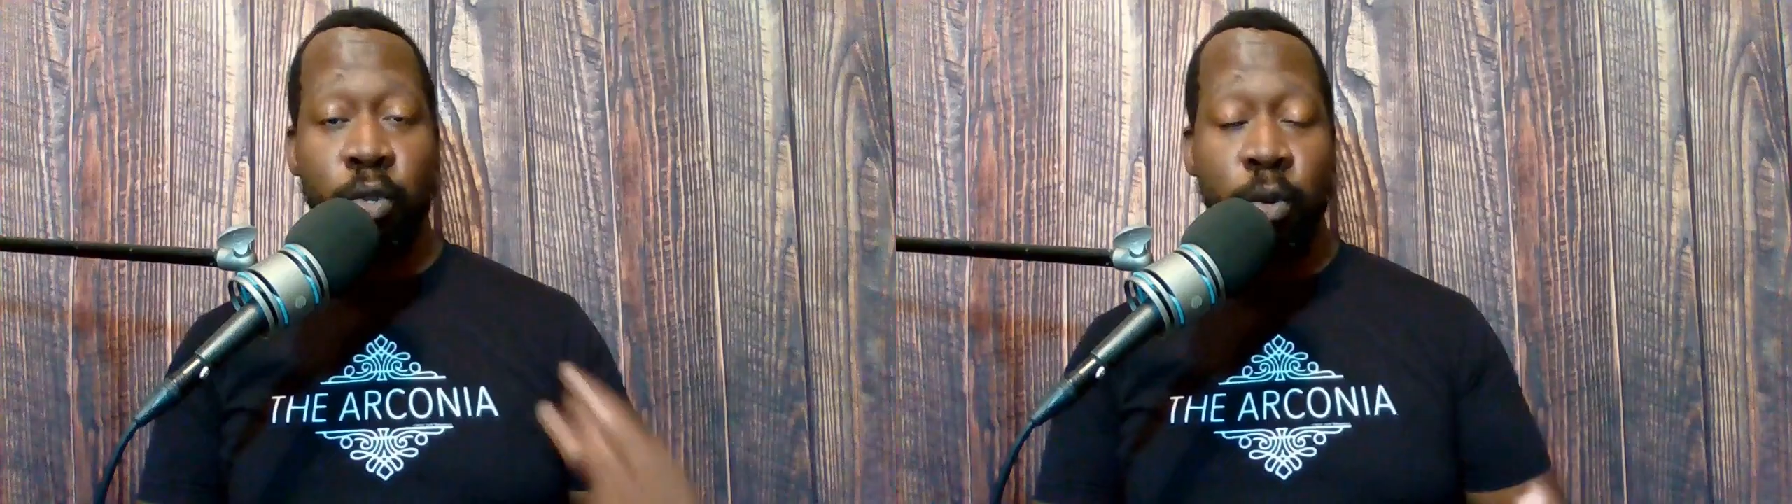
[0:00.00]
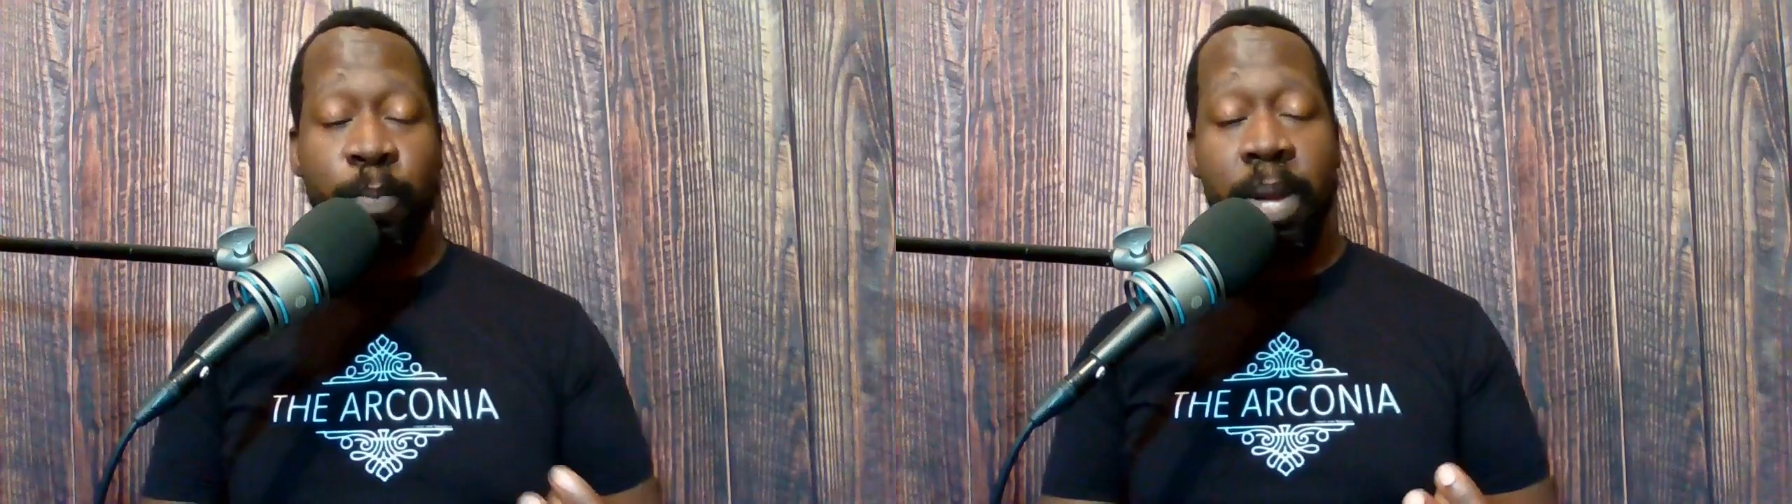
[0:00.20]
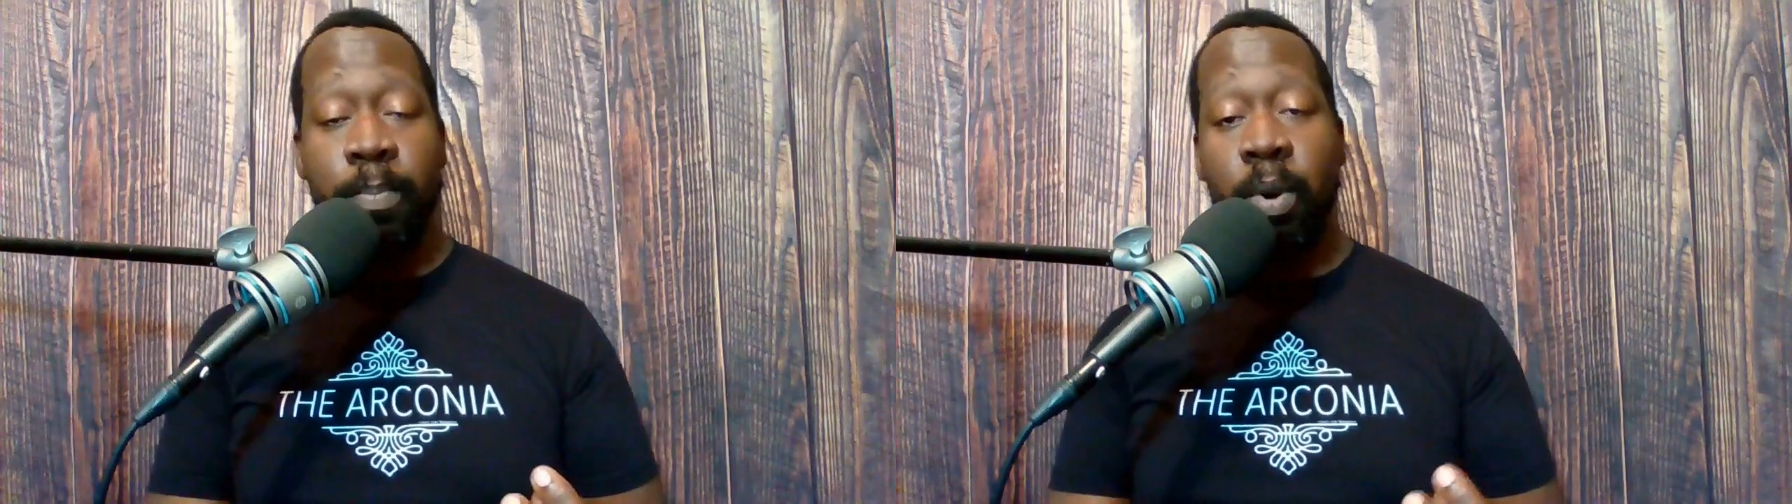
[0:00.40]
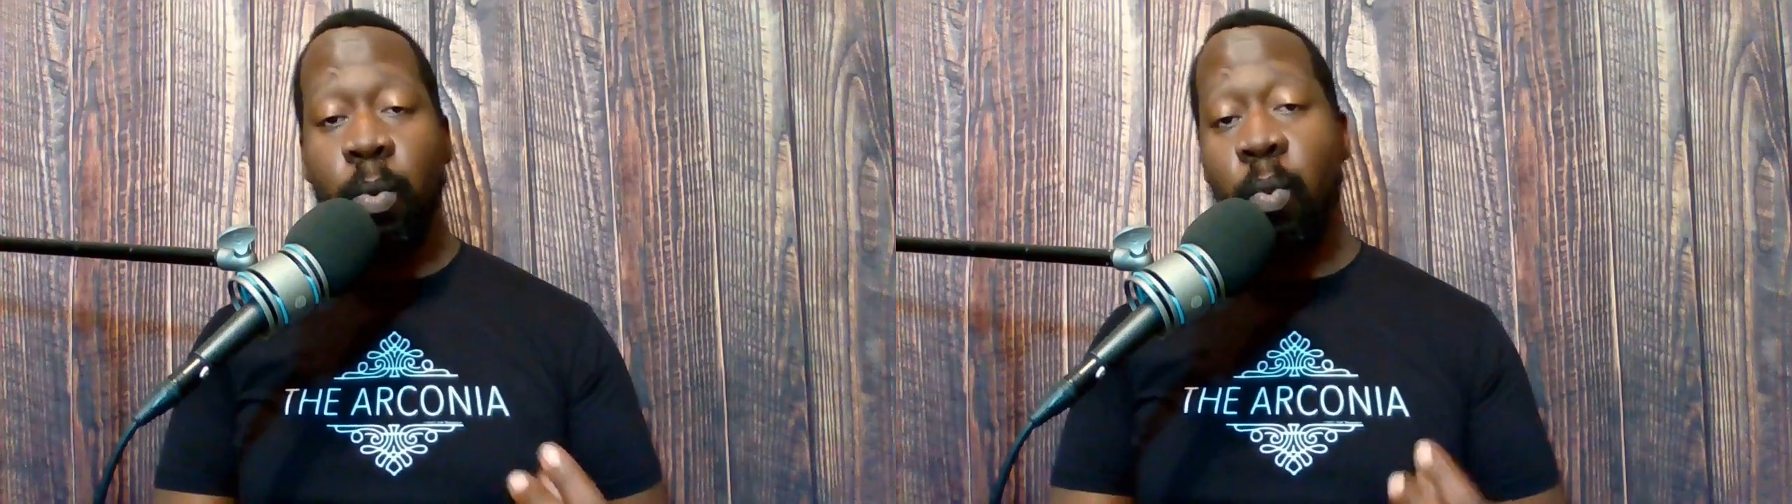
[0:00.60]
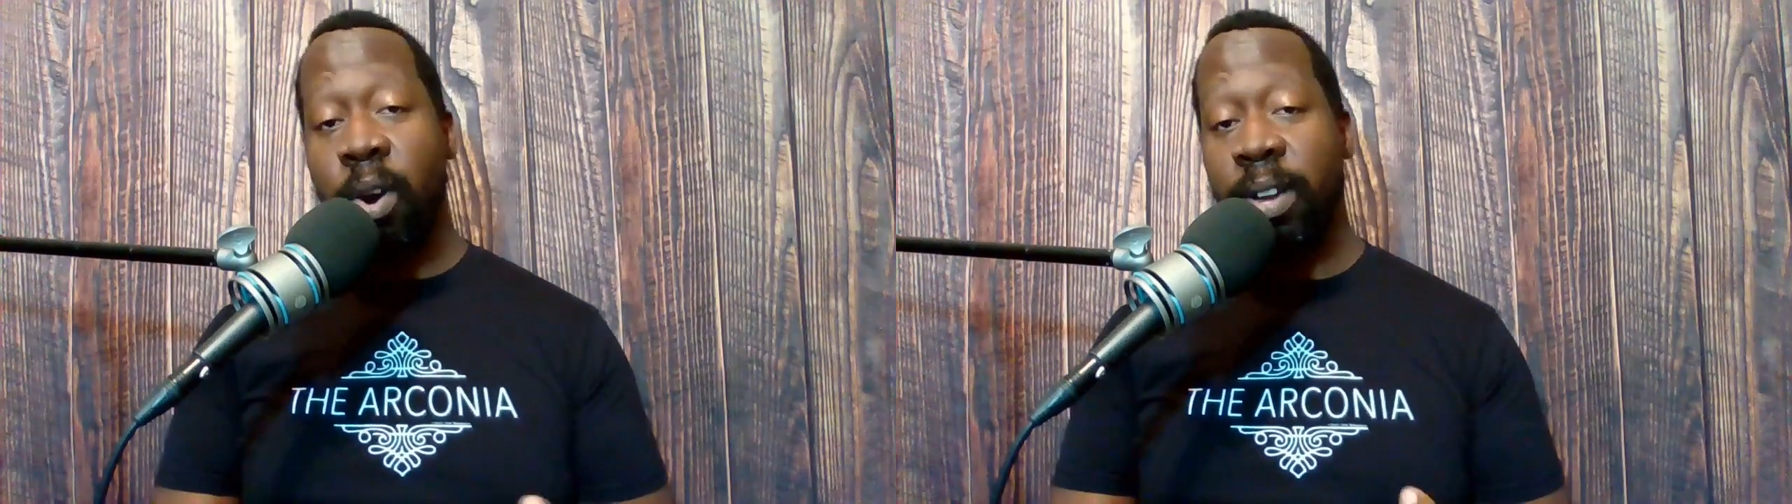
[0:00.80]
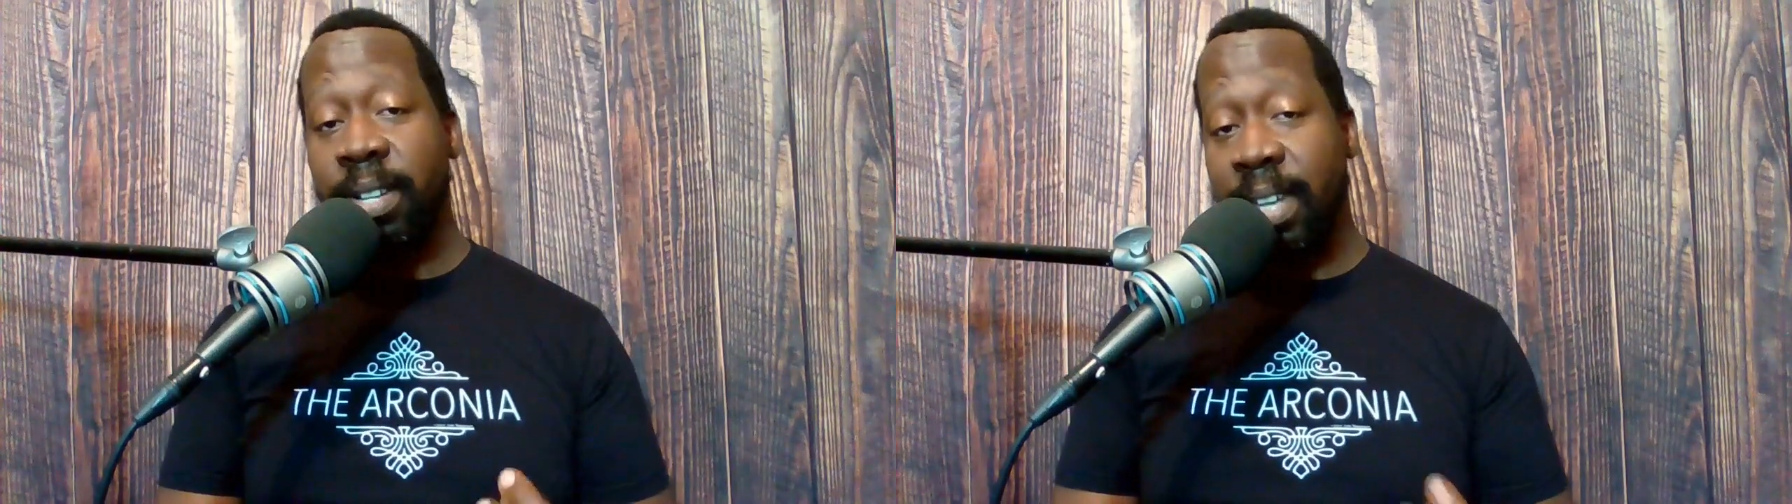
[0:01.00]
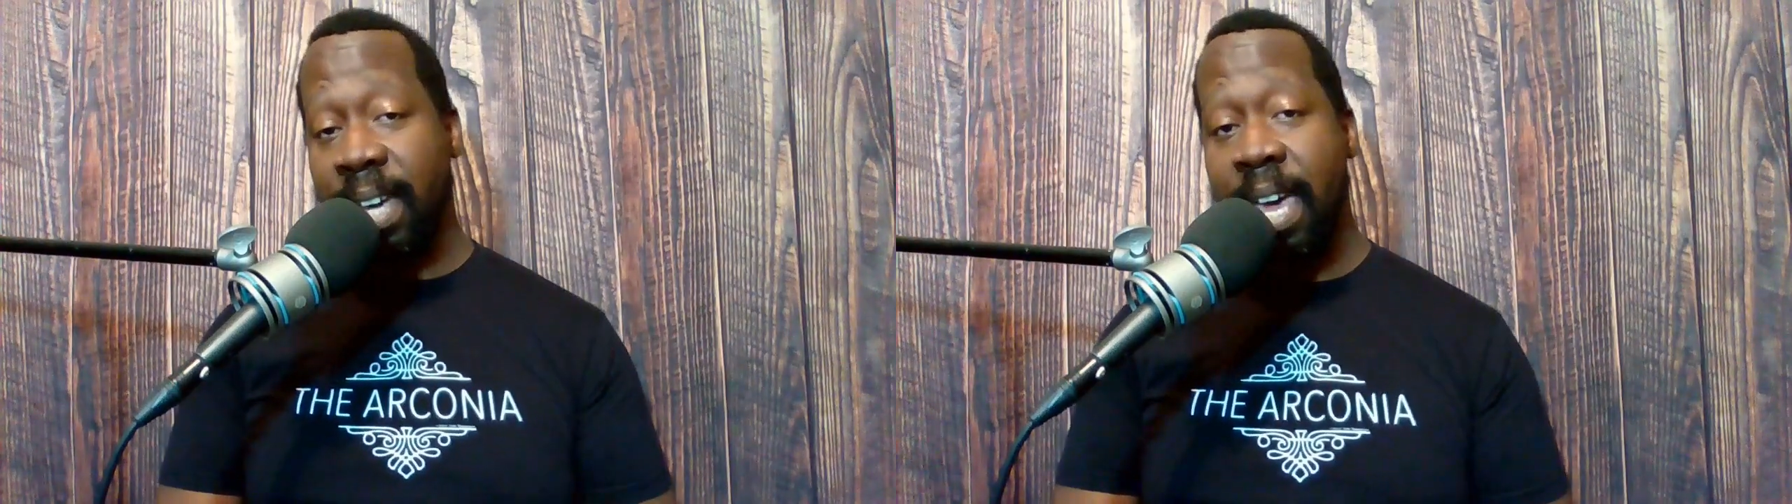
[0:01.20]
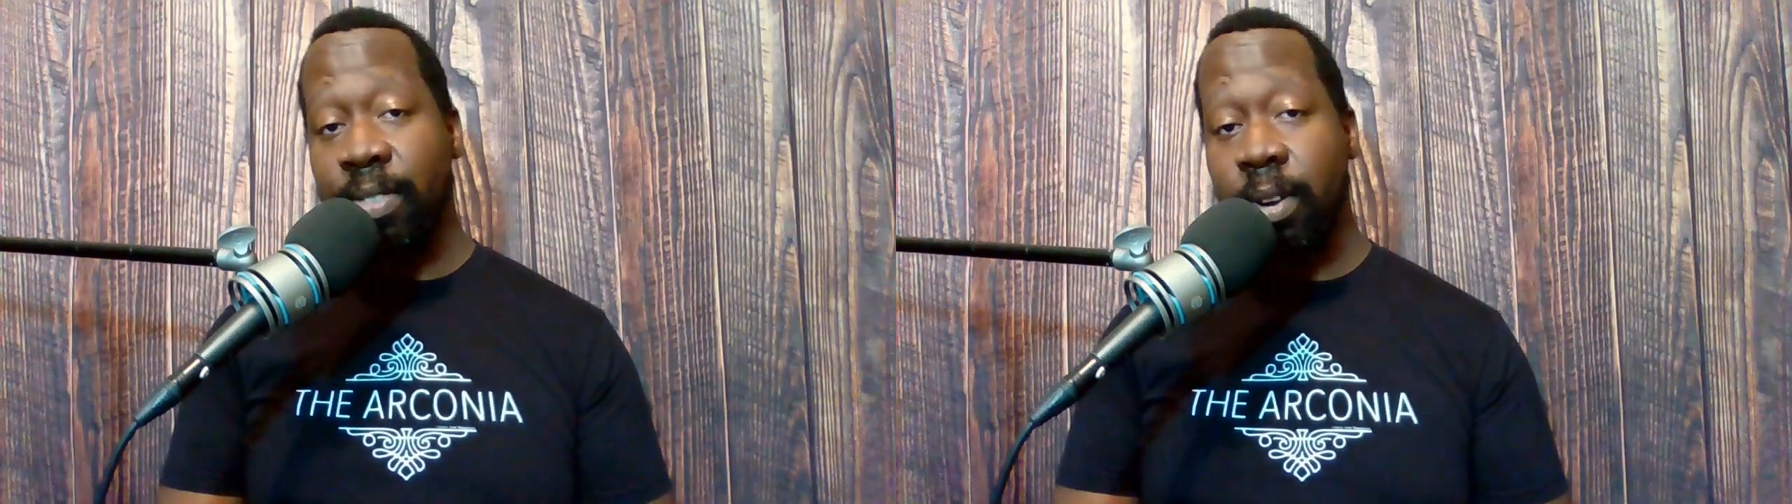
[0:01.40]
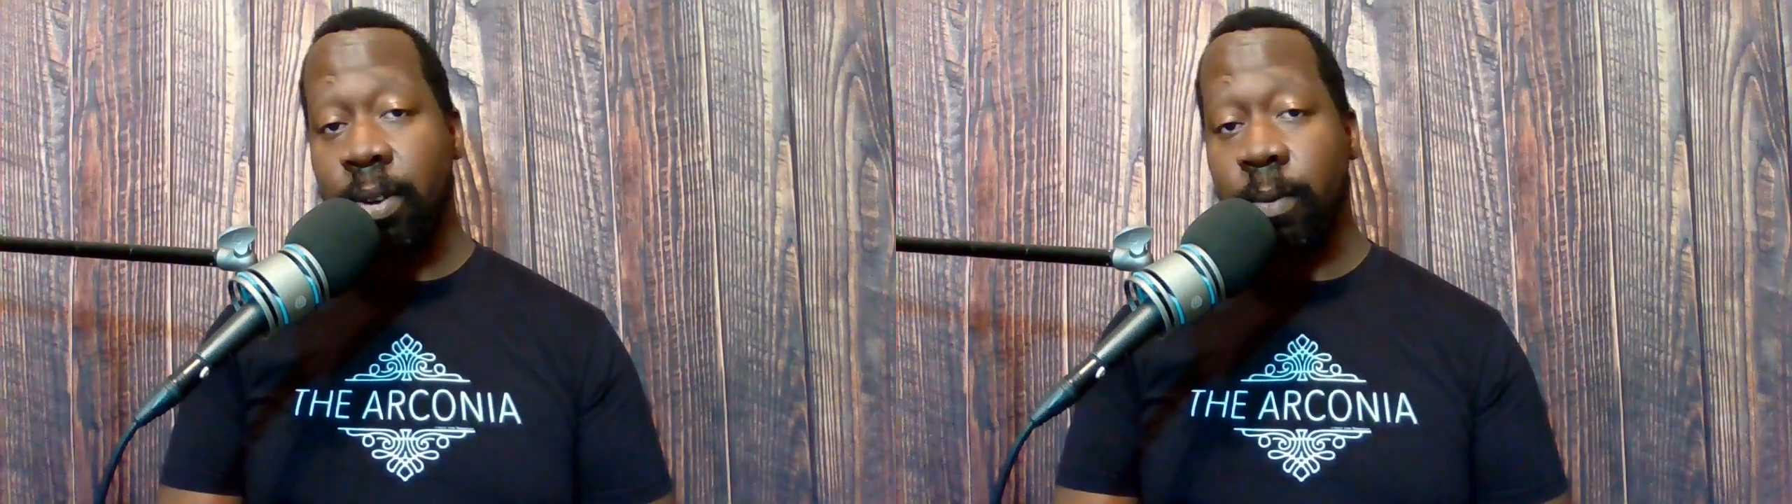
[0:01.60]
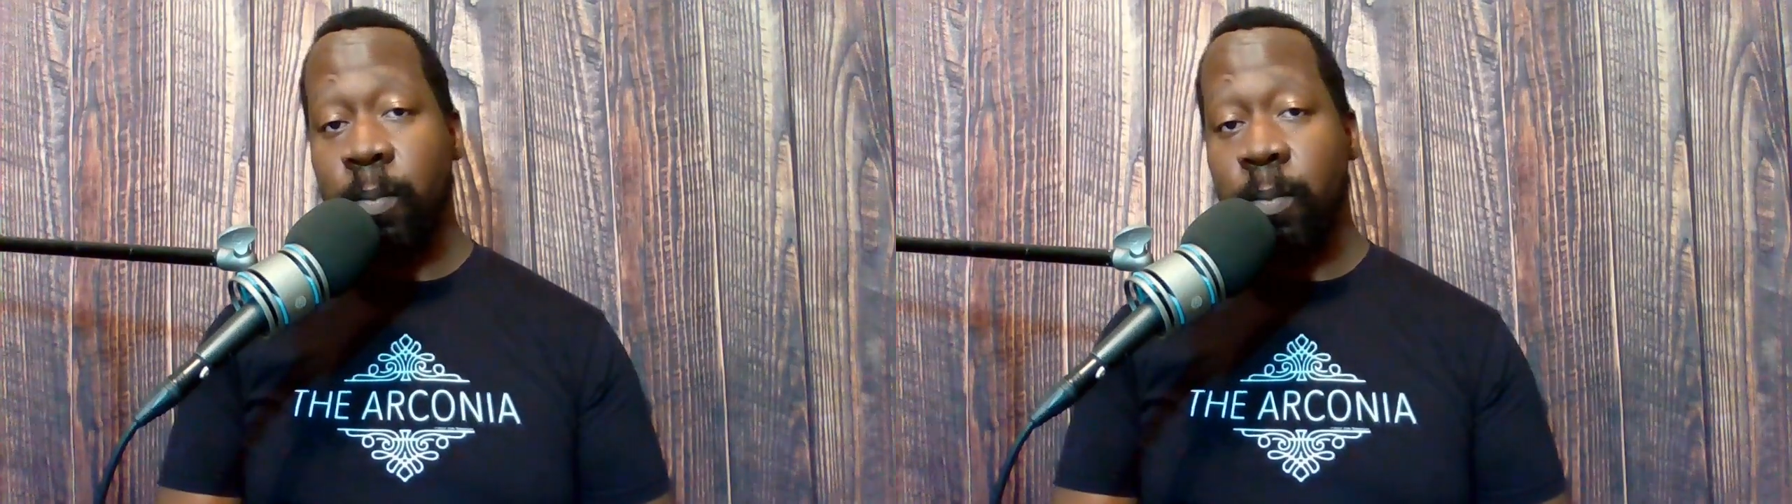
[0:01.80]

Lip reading: two people working together